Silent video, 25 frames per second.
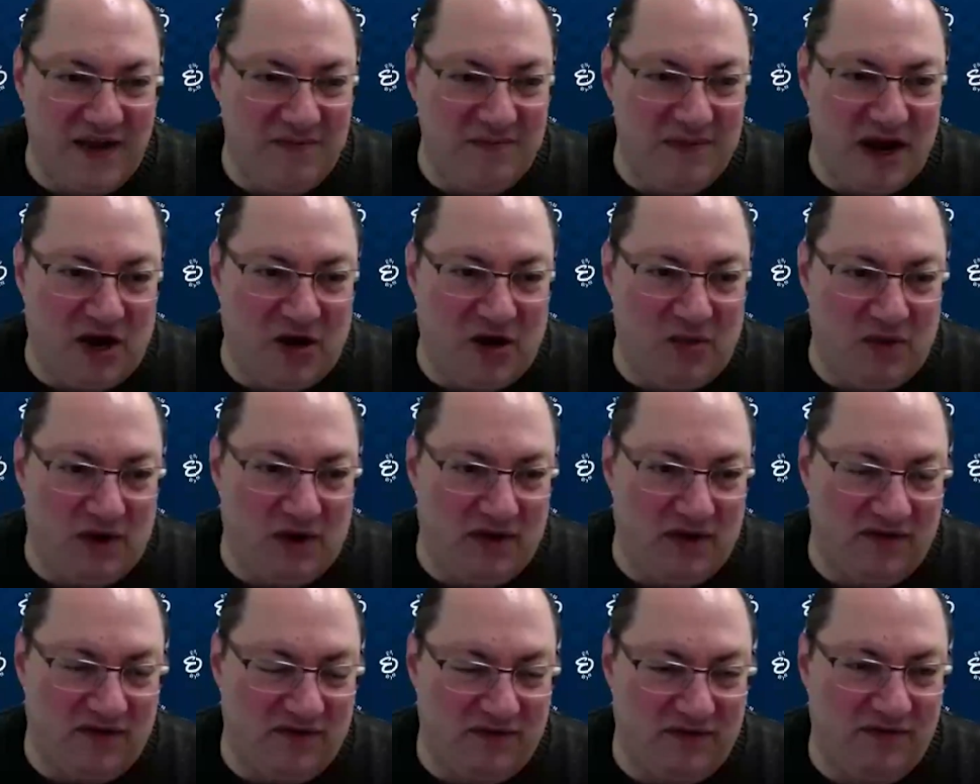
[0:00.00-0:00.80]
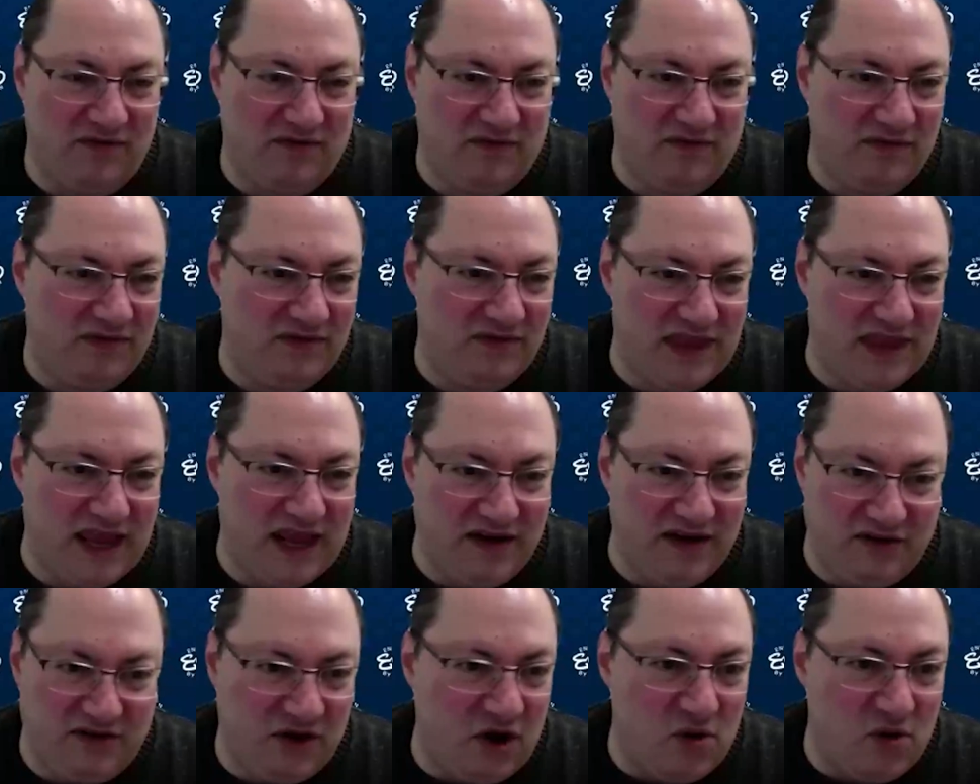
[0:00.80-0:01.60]
email where
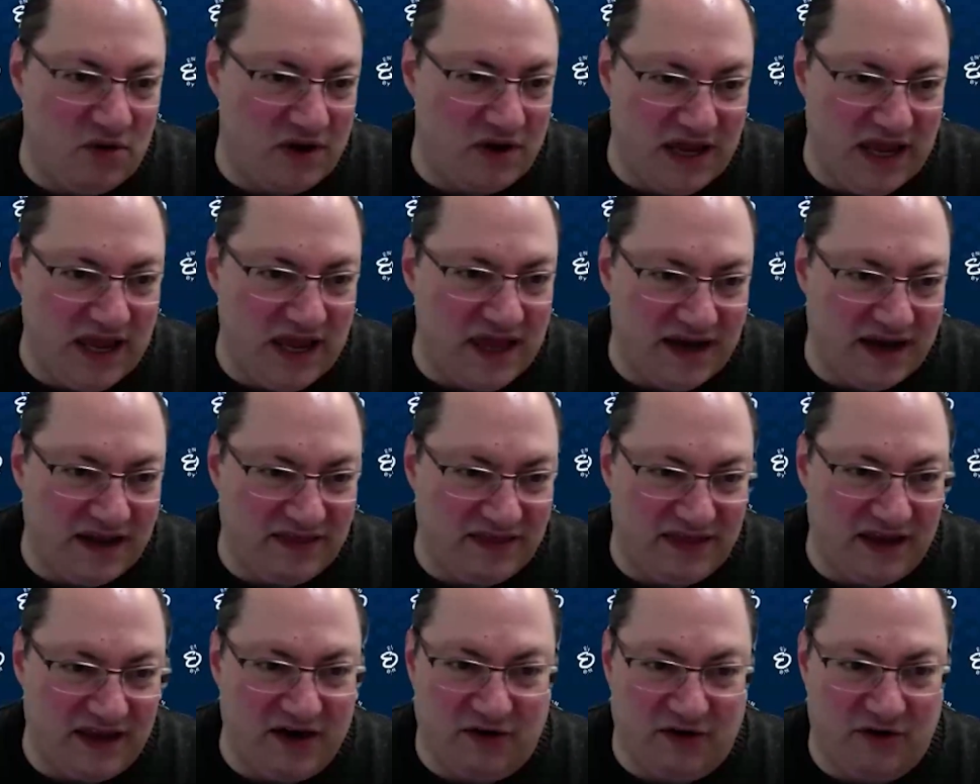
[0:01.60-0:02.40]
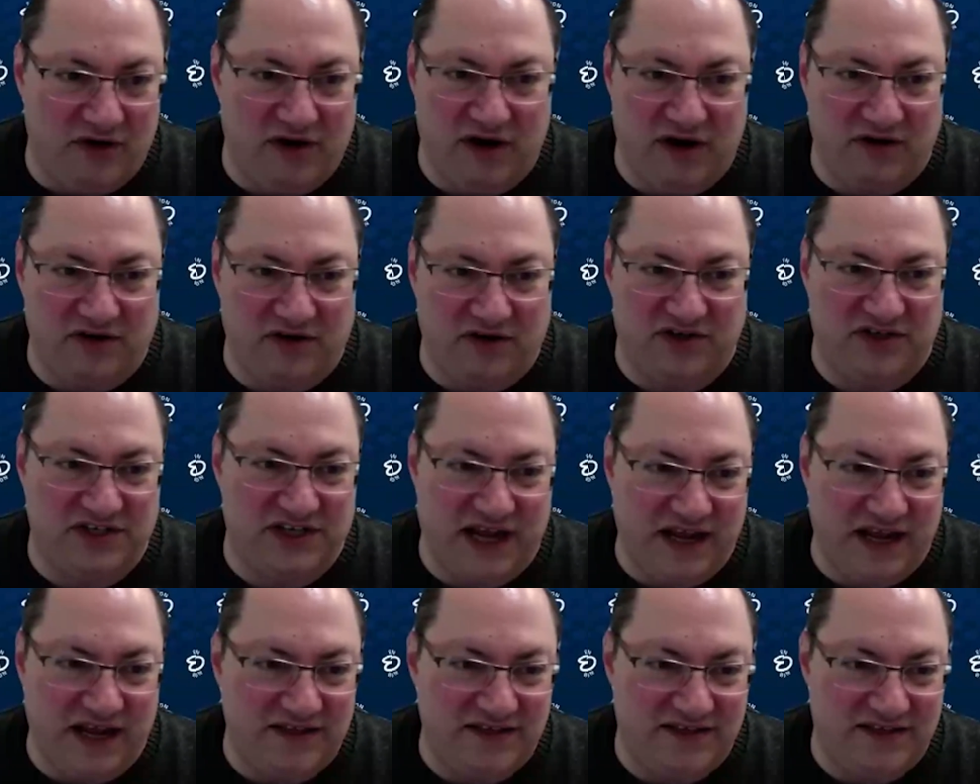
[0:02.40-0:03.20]
they don't get it, they don't
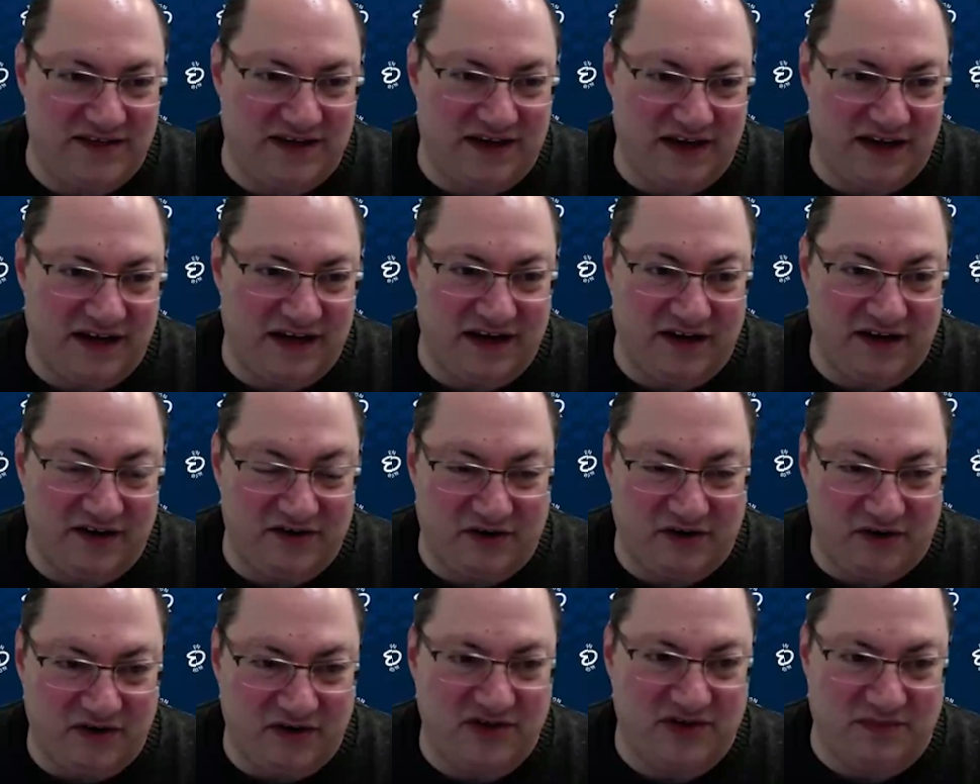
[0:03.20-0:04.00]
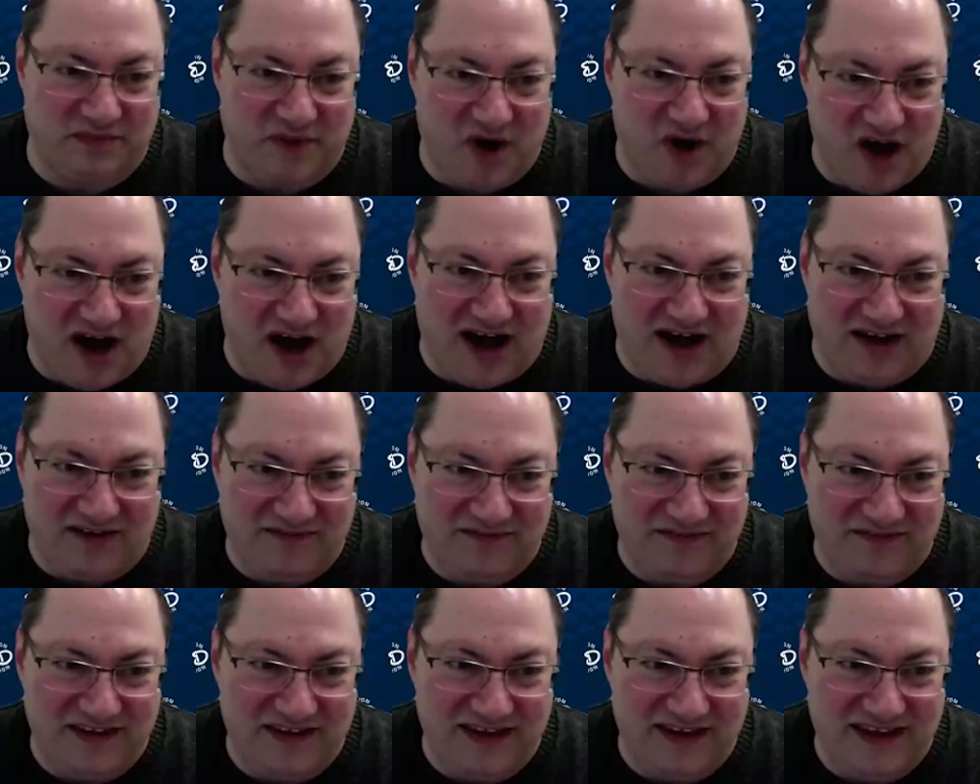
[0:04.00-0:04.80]
understand something, and it turns them
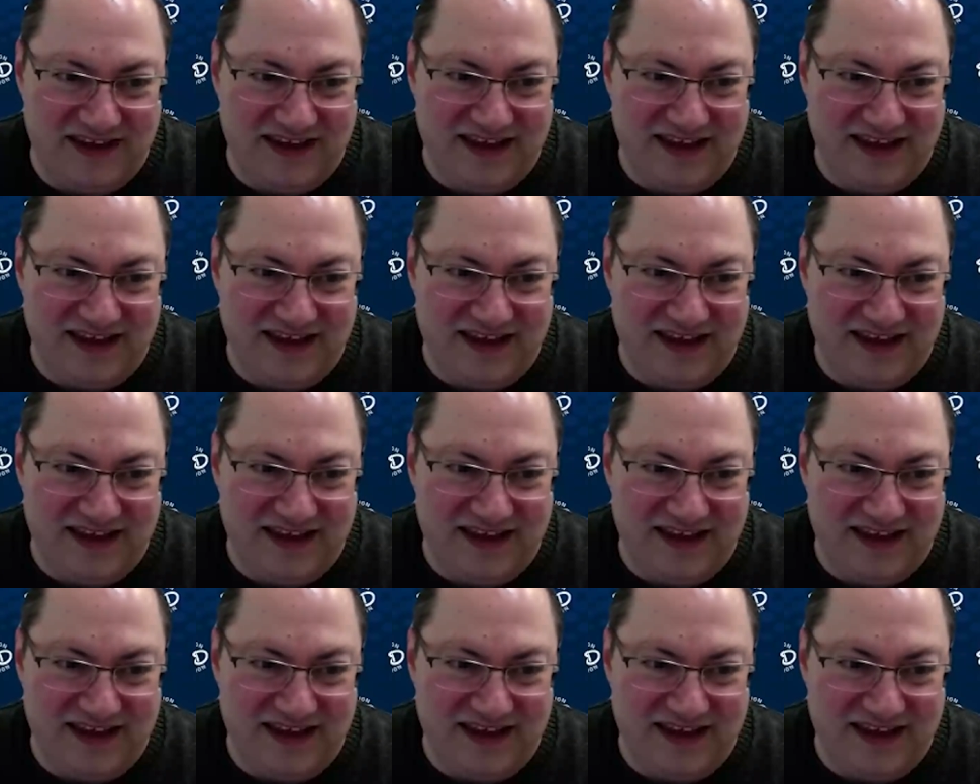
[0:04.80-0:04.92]
off,